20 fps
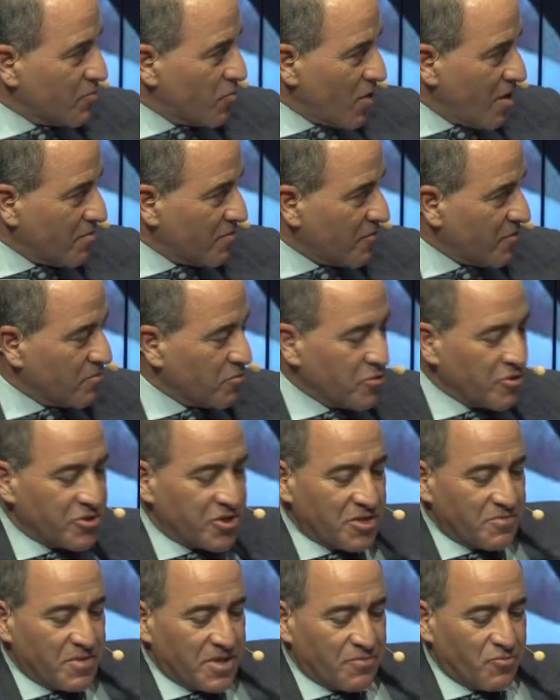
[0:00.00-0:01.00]
it a problem for
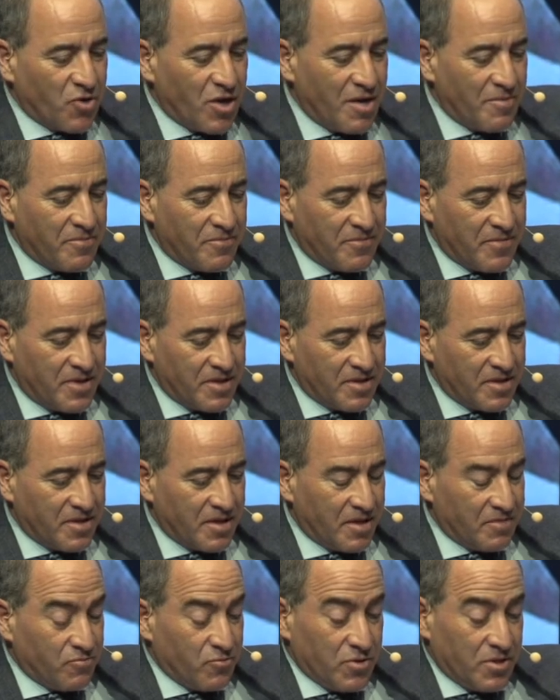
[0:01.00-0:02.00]
Bush? It's been a problem
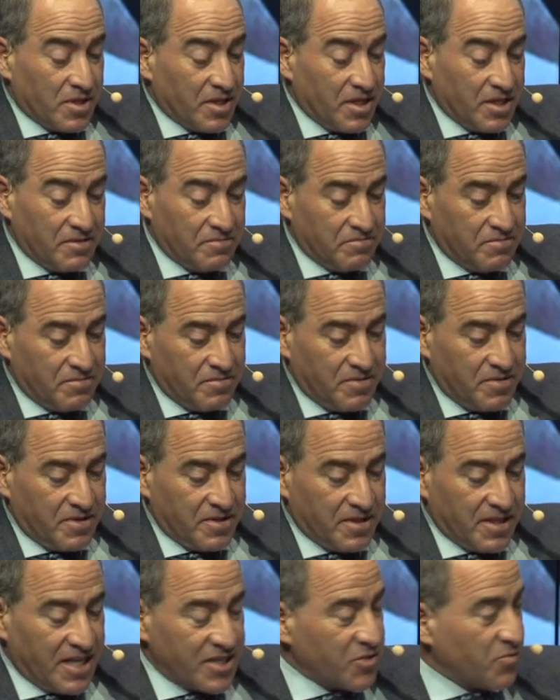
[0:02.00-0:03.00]
in, uh, really
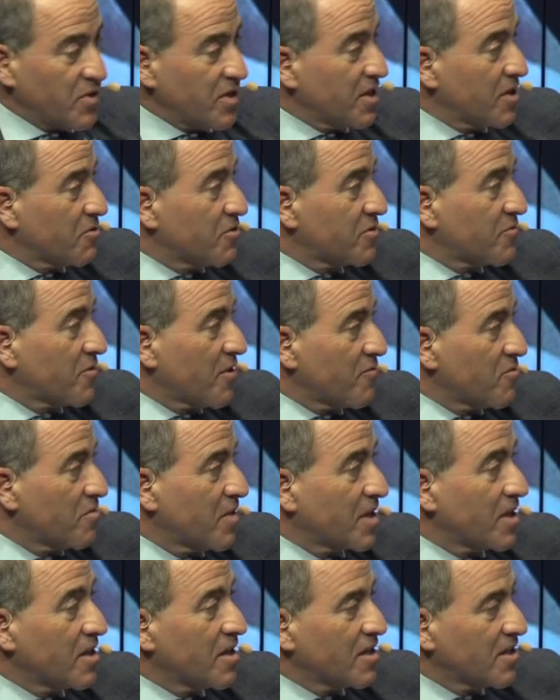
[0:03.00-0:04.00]
in the last twenty years for
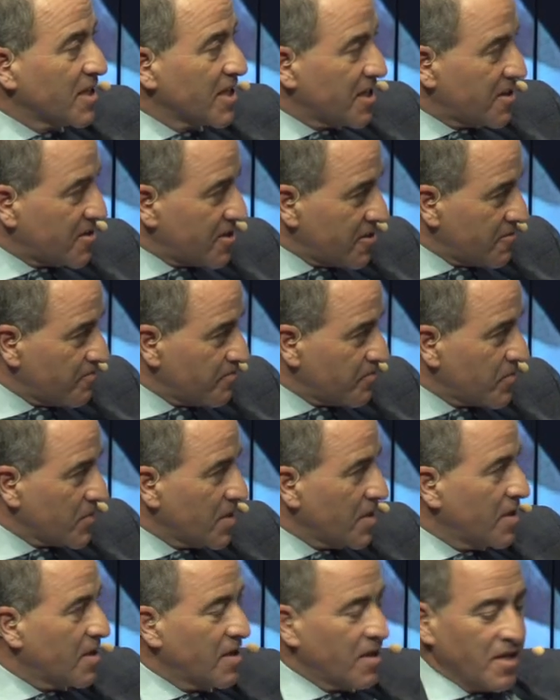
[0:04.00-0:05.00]
everybody, leaks.
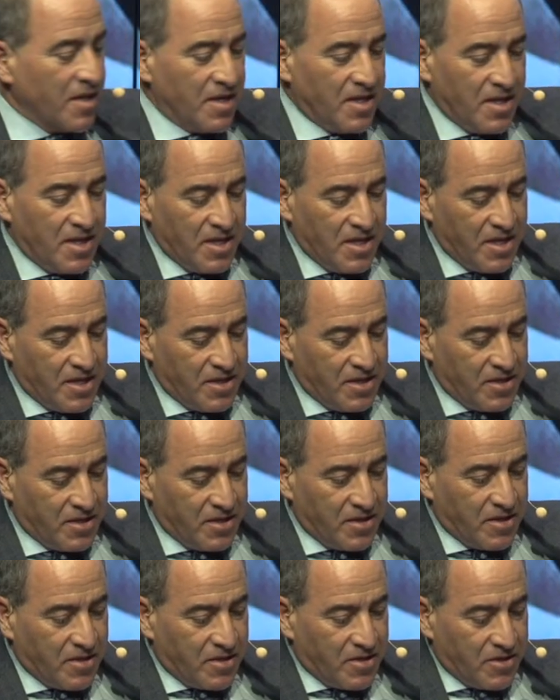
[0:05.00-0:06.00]
Right.
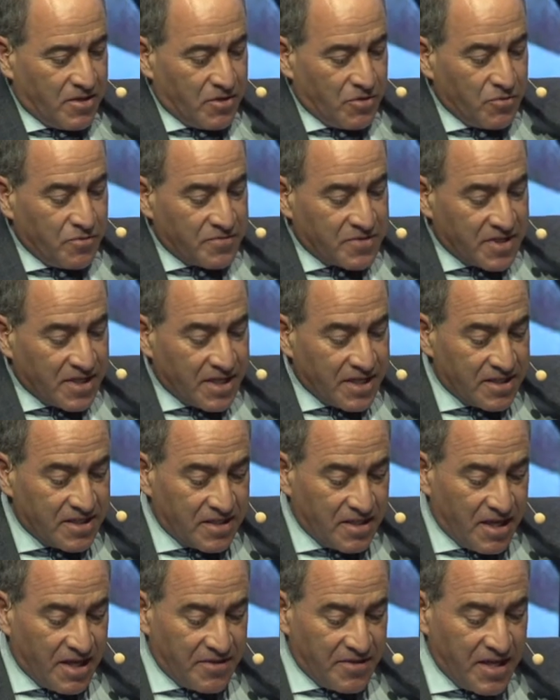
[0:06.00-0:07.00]
You've
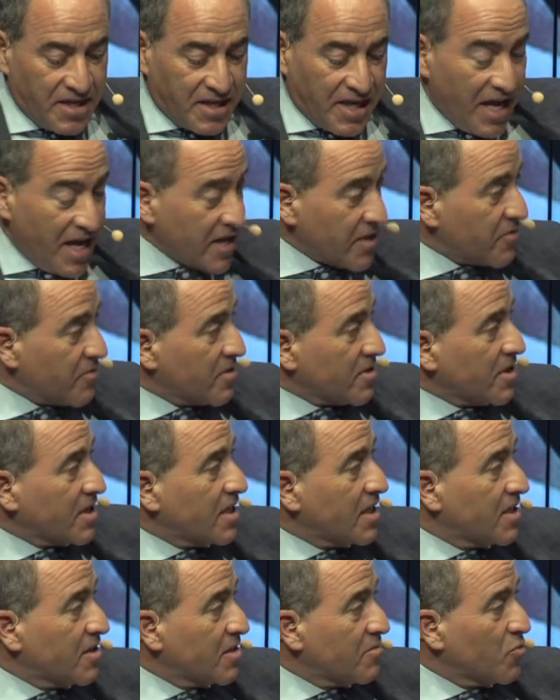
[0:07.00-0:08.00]
said, I think
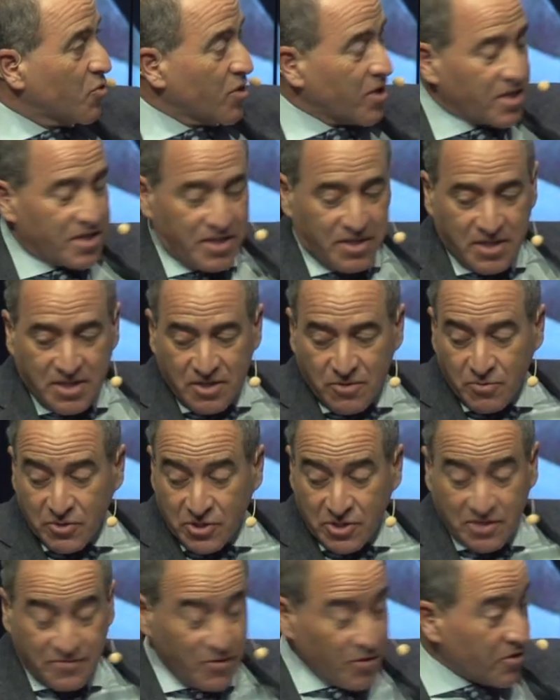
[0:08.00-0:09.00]
accurately in the book,
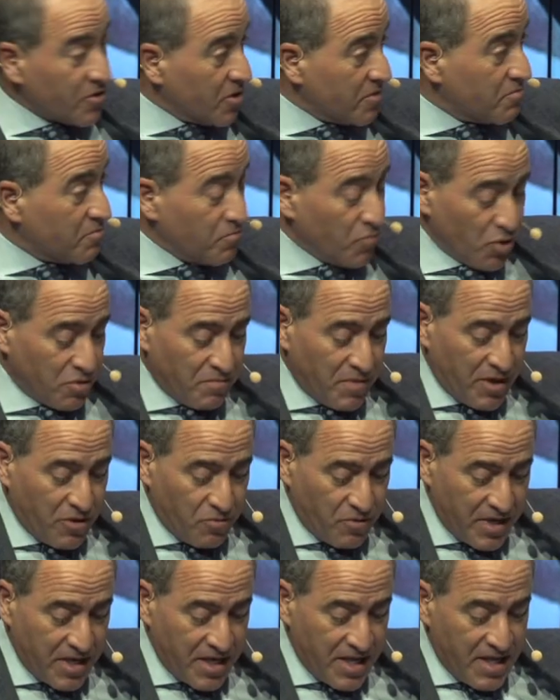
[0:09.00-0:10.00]
which is a very good book, by
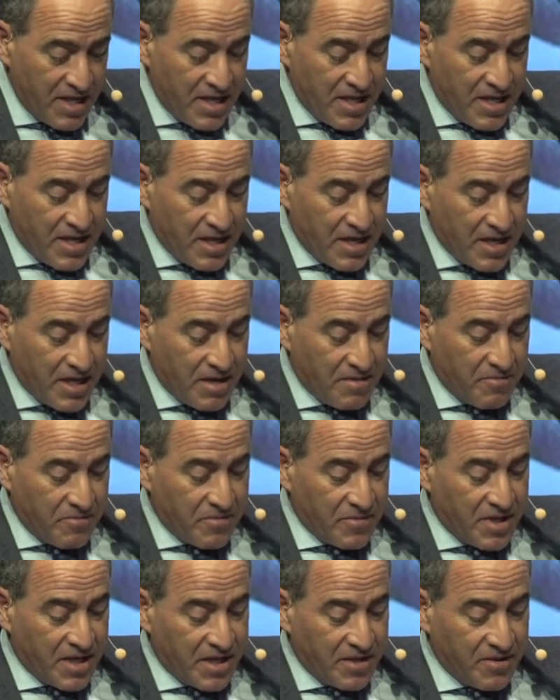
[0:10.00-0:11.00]
the way, um,
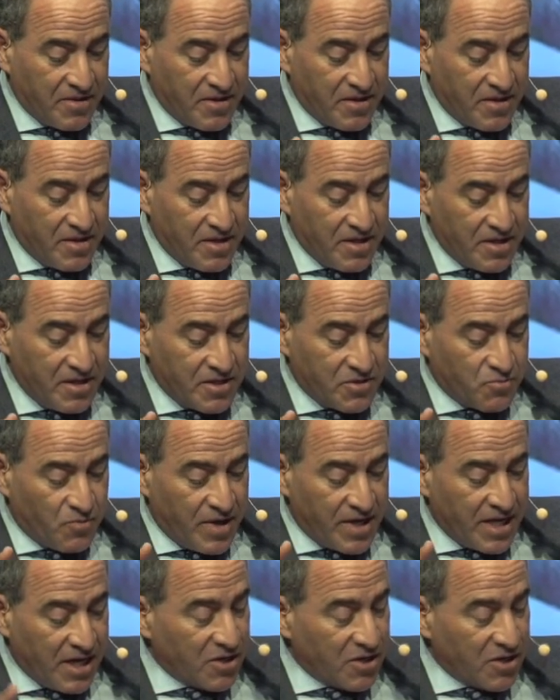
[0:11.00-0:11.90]
that these White